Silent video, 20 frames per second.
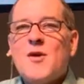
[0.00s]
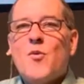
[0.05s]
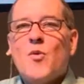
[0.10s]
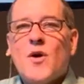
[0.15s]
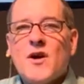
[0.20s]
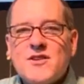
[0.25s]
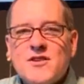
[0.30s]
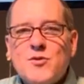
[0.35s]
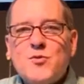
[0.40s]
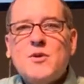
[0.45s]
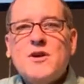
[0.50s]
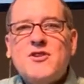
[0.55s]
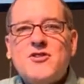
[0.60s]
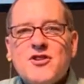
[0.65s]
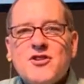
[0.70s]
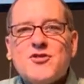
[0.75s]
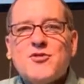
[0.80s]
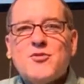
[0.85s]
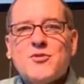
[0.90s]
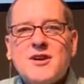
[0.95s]
And what did we
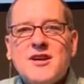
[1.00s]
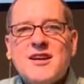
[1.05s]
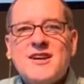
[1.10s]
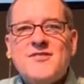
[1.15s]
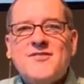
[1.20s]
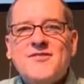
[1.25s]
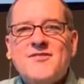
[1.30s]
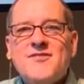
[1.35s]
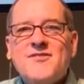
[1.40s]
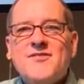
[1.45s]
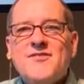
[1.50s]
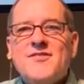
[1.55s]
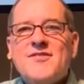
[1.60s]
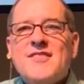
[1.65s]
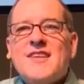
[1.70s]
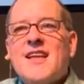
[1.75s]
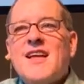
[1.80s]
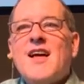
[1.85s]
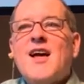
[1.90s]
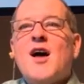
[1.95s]
just read?
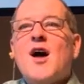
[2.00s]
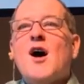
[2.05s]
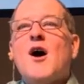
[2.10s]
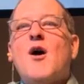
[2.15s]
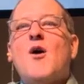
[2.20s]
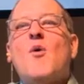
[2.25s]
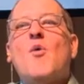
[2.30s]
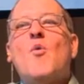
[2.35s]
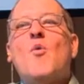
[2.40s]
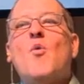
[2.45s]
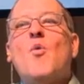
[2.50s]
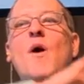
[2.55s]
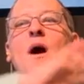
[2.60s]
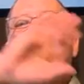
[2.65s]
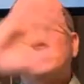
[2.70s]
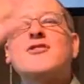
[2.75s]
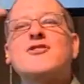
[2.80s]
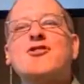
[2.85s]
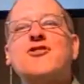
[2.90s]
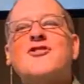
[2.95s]

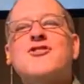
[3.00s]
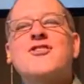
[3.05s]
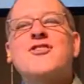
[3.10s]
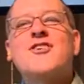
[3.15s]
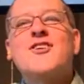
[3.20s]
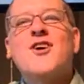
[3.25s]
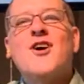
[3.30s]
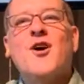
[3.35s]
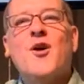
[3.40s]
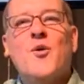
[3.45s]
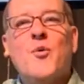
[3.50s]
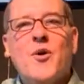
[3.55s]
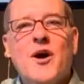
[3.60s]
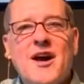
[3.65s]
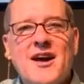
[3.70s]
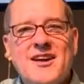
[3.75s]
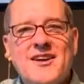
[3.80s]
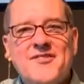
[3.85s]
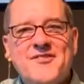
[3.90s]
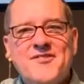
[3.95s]
Washed
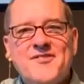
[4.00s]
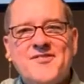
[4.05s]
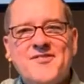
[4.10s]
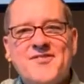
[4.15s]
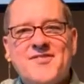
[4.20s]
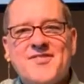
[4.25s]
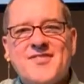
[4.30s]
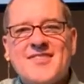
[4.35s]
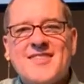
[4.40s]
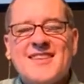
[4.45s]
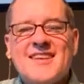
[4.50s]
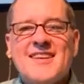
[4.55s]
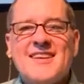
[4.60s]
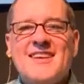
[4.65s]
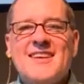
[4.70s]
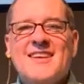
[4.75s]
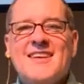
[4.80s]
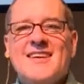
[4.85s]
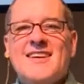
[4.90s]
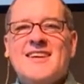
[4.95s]
away.
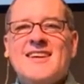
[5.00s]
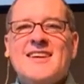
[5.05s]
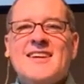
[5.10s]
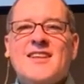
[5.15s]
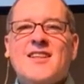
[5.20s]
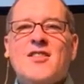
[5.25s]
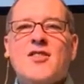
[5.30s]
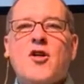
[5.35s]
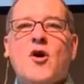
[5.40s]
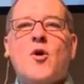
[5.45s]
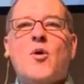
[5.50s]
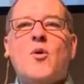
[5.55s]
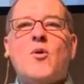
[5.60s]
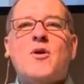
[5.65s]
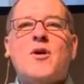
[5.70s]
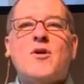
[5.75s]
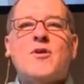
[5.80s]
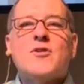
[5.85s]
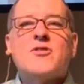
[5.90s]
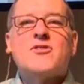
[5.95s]

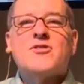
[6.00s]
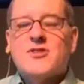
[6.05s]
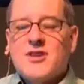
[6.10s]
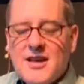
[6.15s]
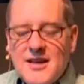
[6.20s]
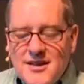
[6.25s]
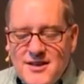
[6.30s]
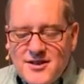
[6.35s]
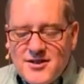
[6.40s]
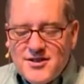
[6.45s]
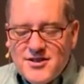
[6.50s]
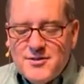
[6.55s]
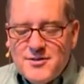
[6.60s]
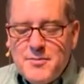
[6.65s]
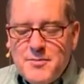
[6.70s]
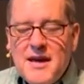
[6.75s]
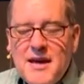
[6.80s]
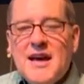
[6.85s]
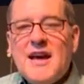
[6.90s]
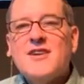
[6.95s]
Though her
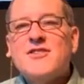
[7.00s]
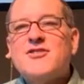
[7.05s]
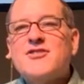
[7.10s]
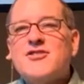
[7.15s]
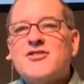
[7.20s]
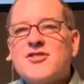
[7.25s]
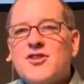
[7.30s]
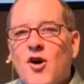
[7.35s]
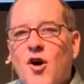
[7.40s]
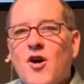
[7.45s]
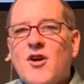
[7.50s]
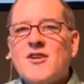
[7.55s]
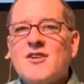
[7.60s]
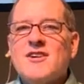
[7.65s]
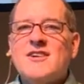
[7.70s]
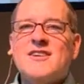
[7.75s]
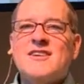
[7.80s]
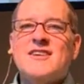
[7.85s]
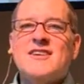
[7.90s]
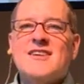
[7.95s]
sins be as
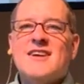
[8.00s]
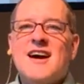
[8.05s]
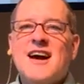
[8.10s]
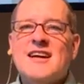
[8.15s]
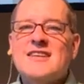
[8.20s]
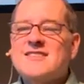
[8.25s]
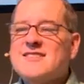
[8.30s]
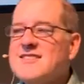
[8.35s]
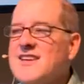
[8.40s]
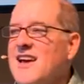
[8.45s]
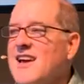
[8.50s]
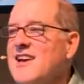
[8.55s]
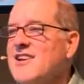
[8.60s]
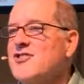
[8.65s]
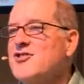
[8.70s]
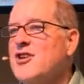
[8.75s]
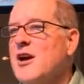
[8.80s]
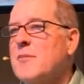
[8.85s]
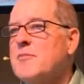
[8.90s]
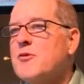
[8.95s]
scarlet,
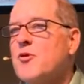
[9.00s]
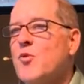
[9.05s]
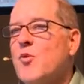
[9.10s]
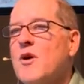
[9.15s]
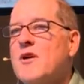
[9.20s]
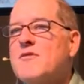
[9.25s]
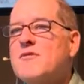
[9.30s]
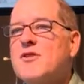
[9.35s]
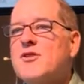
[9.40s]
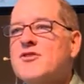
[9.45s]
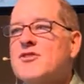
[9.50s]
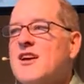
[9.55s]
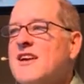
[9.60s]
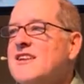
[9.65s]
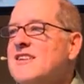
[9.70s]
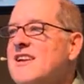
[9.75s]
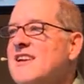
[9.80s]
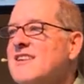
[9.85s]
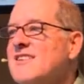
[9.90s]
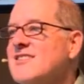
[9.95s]
Isaiah chapter 1, verse
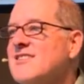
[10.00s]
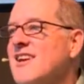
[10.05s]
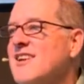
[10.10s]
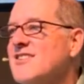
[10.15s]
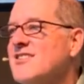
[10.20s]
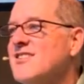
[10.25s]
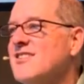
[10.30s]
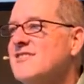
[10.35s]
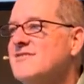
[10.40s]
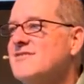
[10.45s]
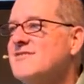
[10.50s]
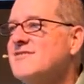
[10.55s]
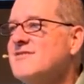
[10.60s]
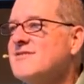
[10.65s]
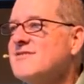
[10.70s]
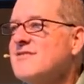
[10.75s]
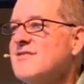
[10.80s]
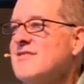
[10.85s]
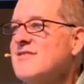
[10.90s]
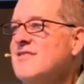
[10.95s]
18 says,
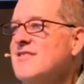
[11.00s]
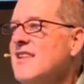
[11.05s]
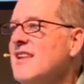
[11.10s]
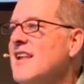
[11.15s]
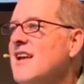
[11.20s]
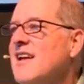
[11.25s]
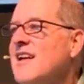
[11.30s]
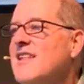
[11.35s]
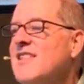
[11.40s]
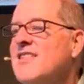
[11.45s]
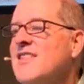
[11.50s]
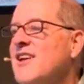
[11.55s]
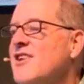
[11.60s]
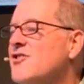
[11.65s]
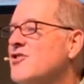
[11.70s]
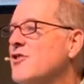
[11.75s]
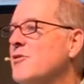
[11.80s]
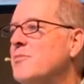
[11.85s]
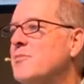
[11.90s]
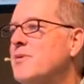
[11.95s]

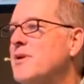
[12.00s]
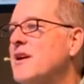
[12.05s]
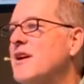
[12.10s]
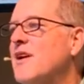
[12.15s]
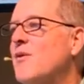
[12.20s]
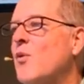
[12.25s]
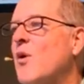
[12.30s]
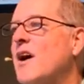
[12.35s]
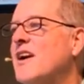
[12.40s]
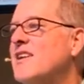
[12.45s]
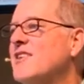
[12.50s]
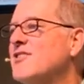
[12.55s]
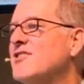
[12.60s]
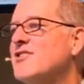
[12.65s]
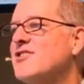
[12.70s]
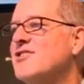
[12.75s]
they shall be white